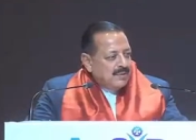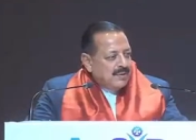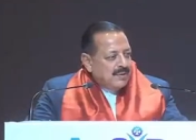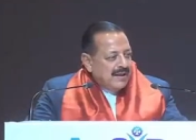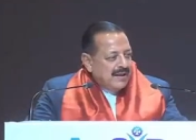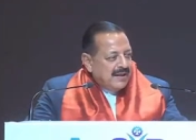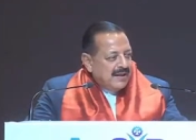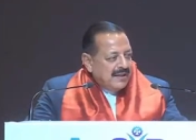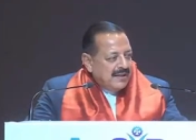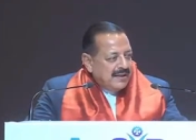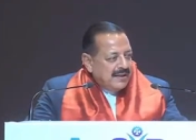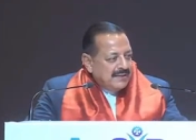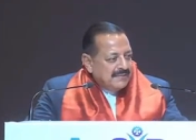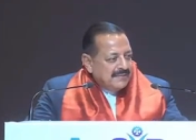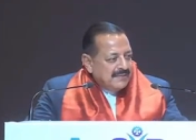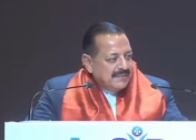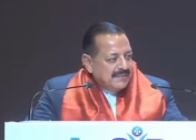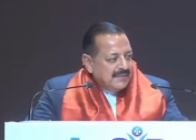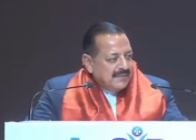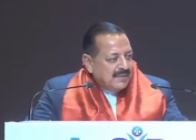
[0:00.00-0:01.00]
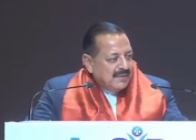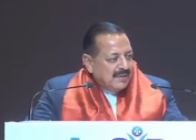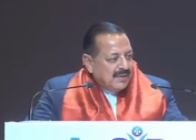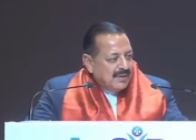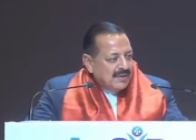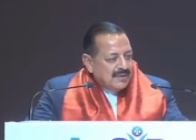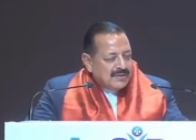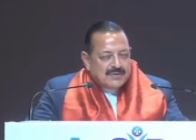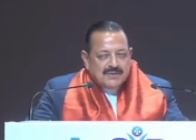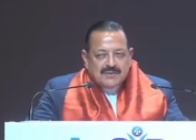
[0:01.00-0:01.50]
one day
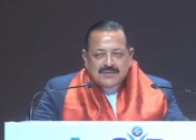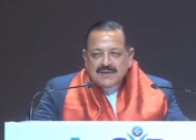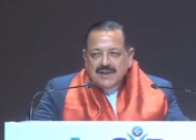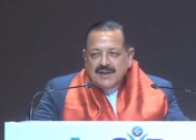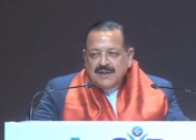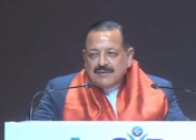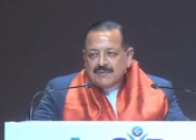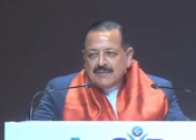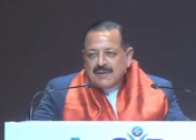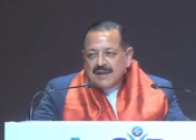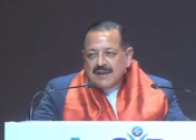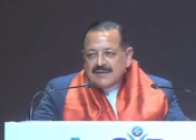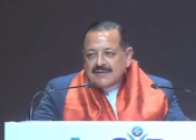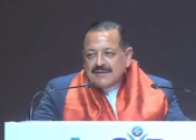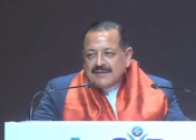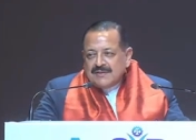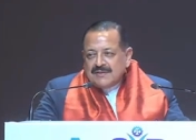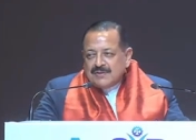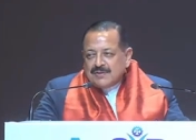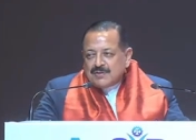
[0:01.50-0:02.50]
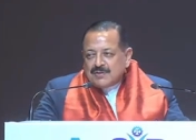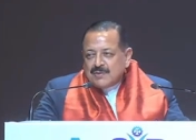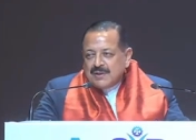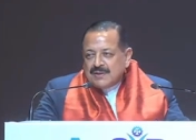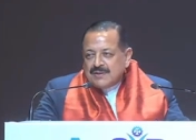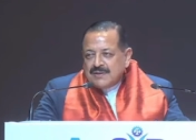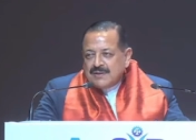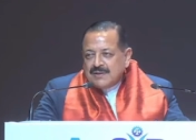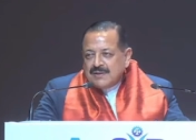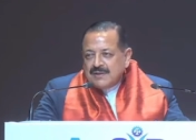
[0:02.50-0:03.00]
also try to answer this
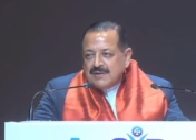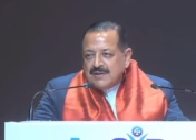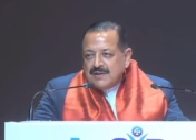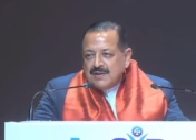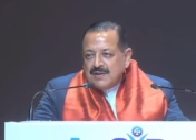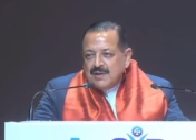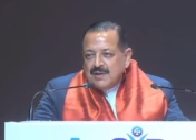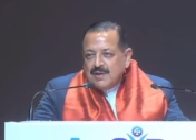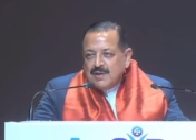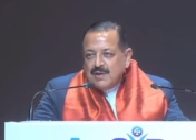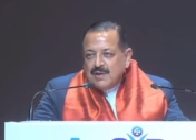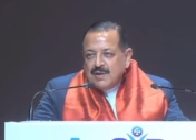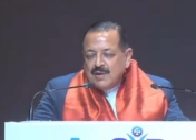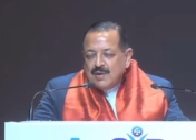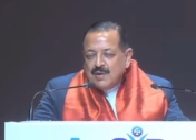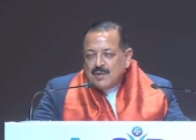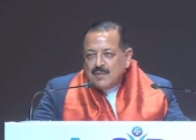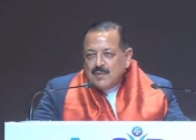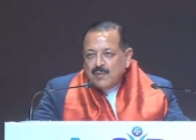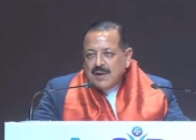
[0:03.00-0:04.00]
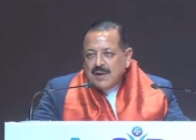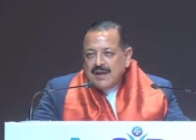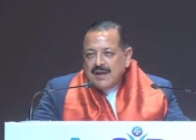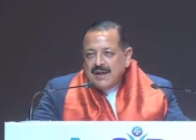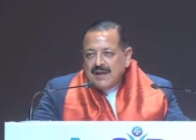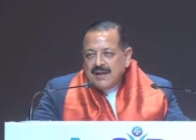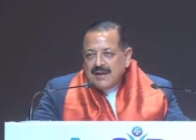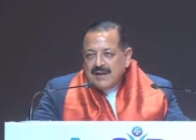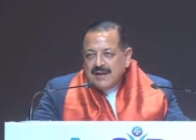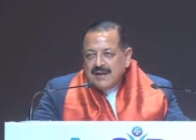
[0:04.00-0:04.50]
question.
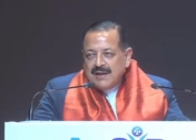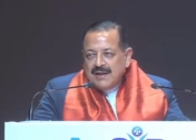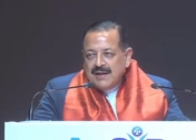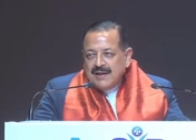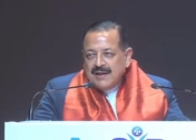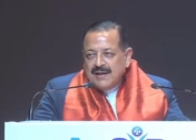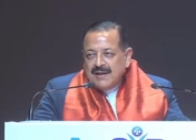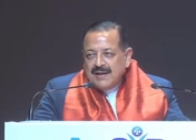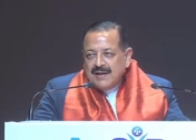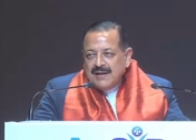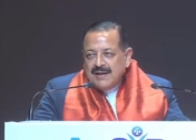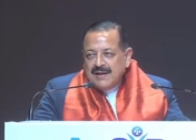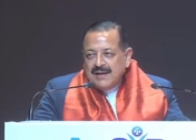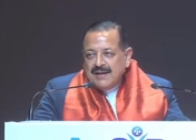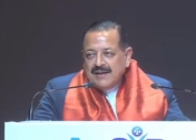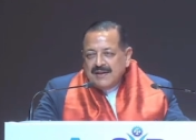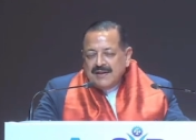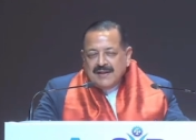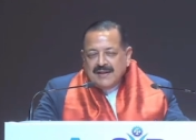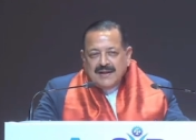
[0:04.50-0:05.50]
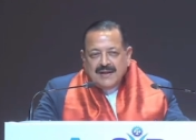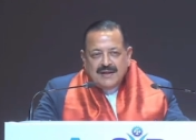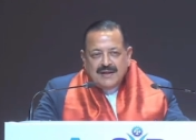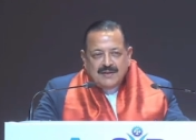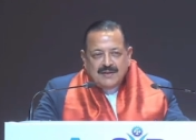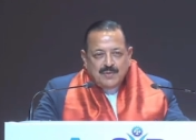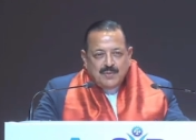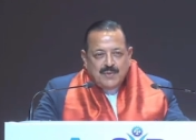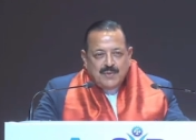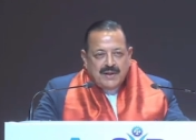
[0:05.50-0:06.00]
Why India had
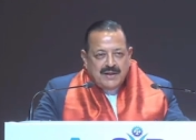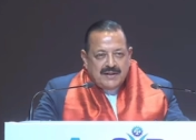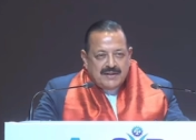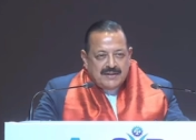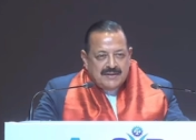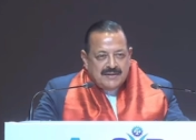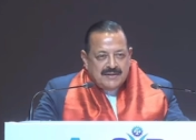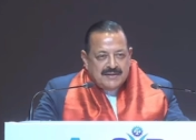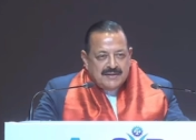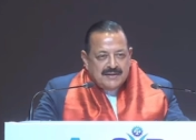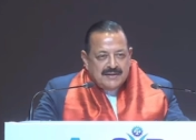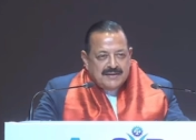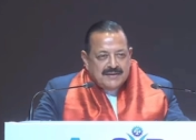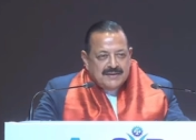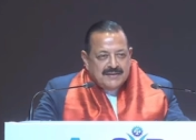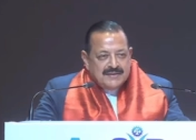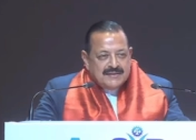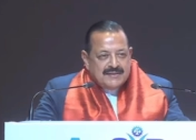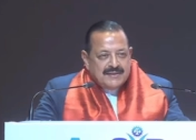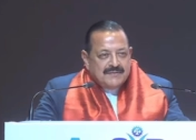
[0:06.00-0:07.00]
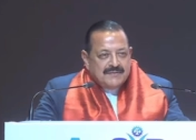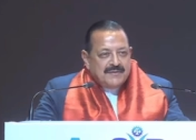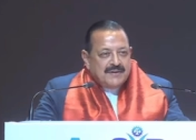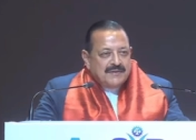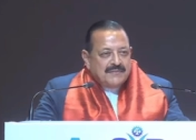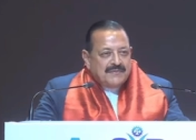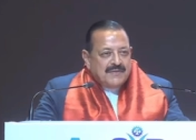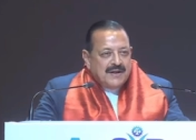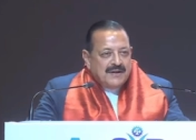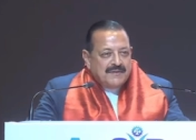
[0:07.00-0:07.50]
to wait
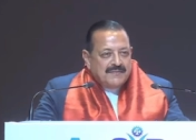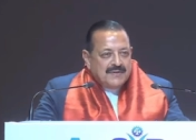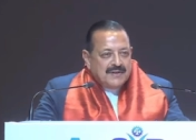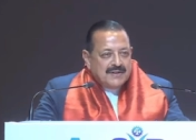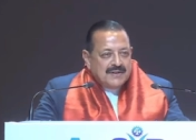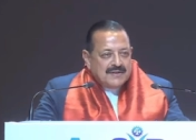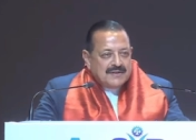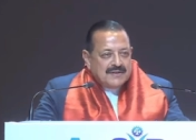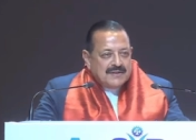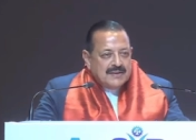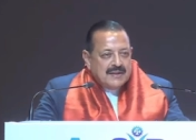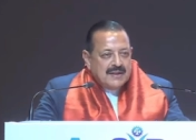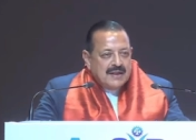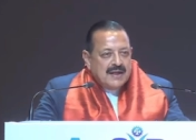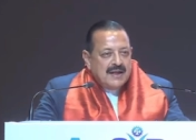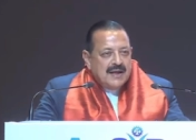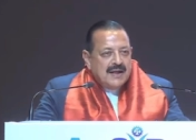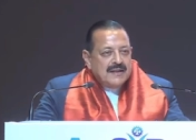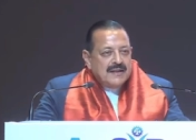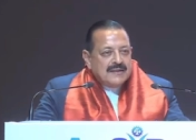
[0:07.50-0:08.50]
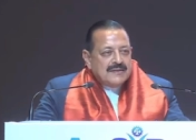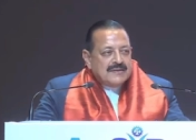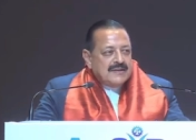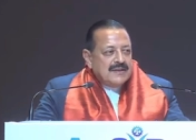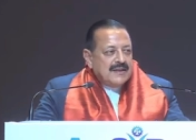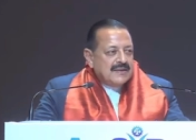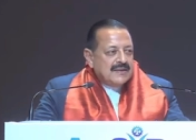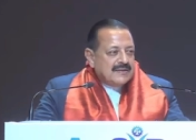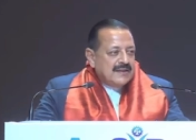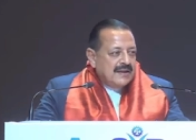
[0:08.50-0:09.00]
75 years and
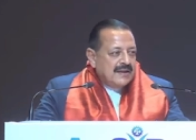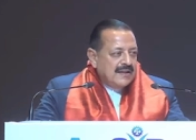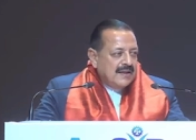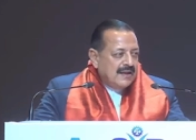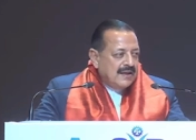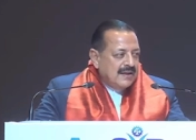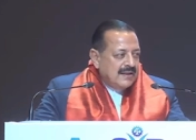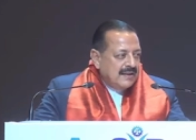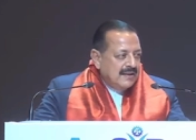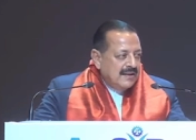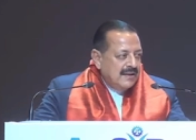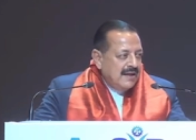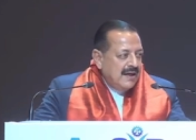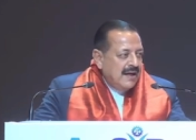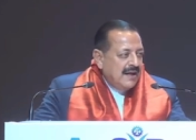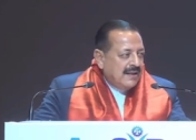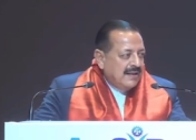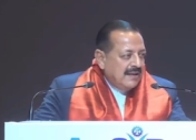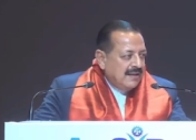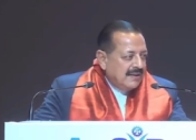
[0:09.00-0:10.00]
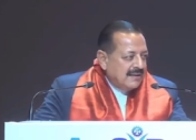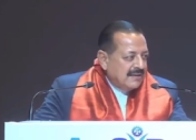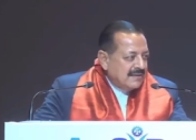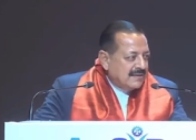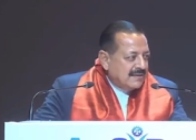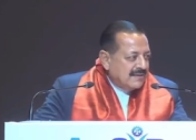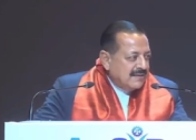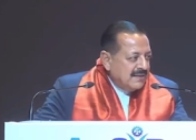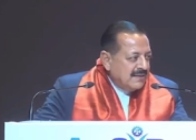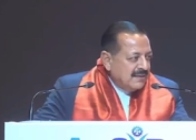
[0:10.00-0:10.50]
CSIR 80 years
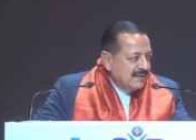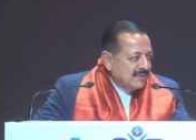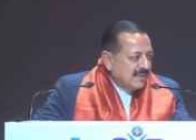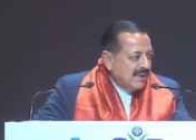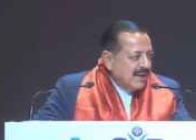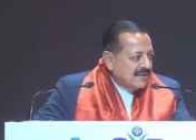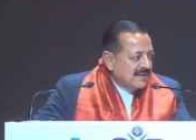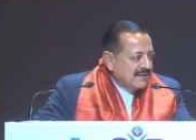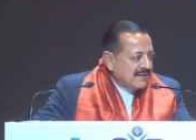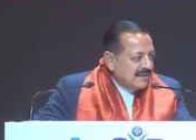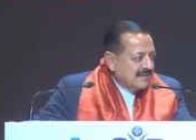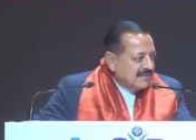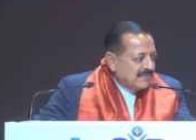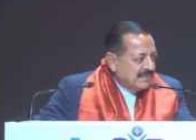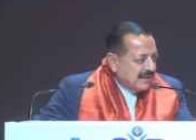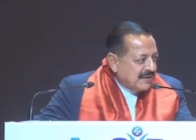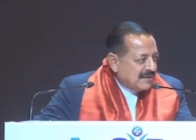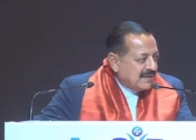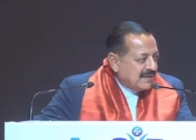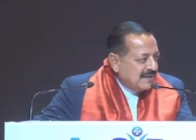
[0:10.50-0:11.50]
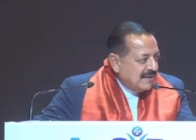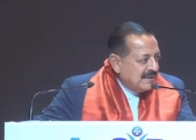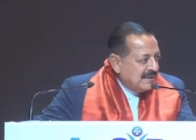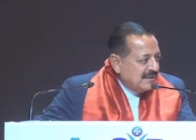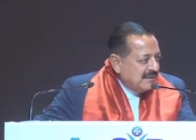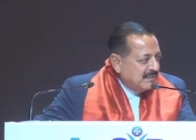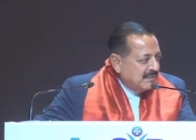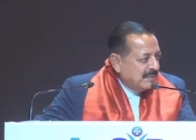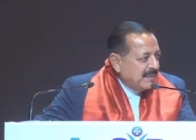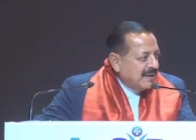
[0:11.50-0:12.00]
to get its first
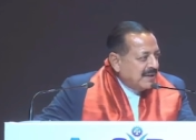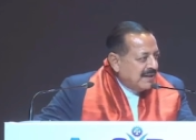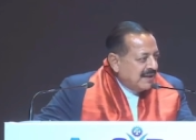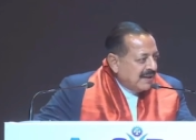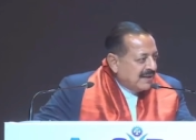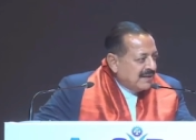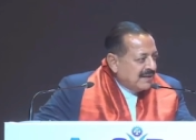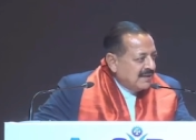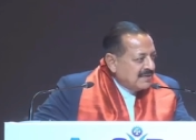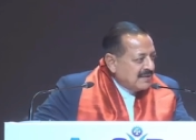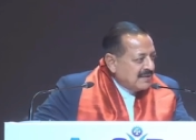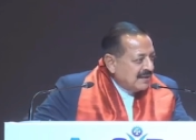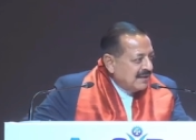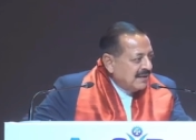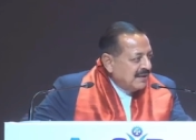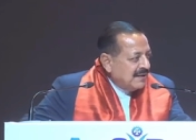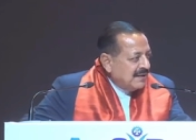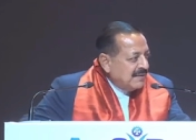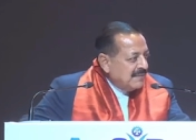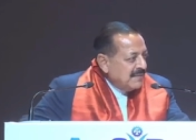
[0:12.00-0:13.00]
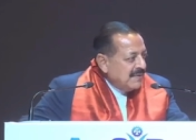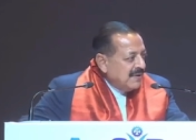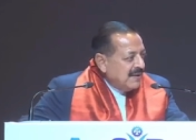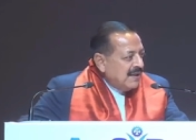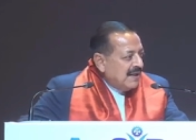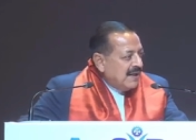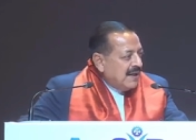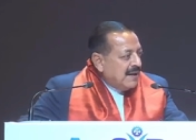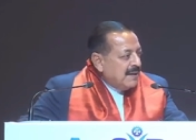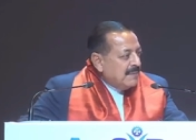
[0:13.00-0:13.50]
woman Director General,
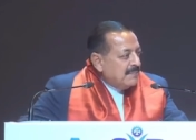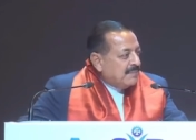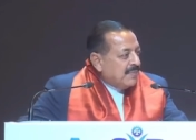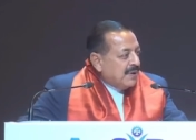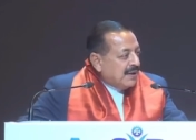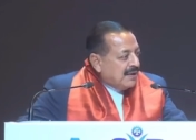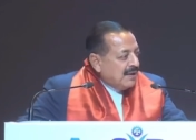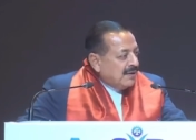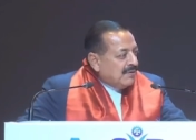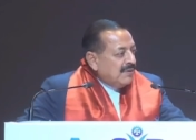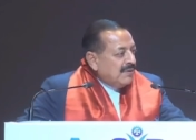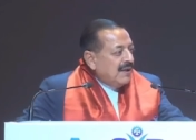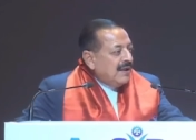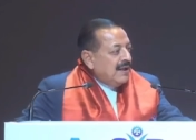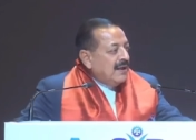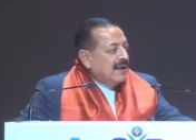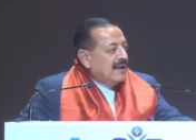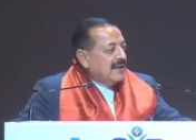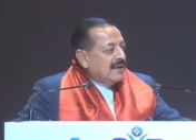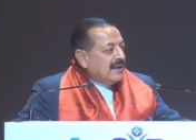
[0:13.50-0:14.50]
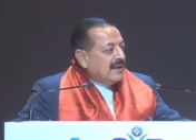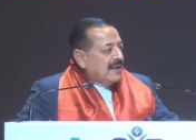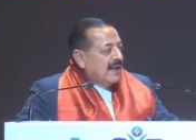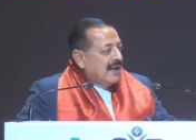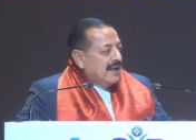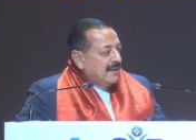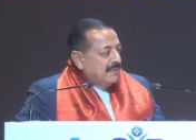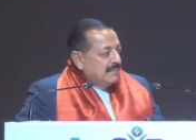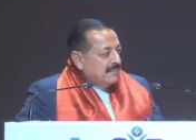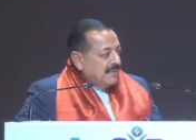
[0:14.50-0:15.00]
particularly at a
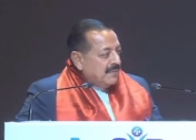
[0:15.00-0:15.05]
time